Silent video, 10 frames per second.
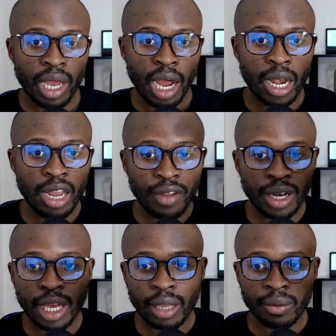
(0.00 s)
I'll leave
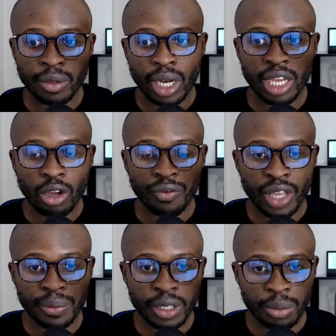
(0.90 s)
the link of
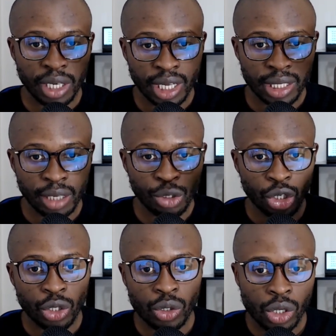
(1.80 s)
Nametip in the
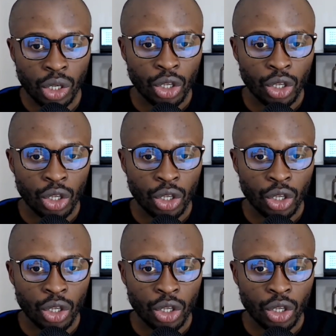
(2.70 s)
description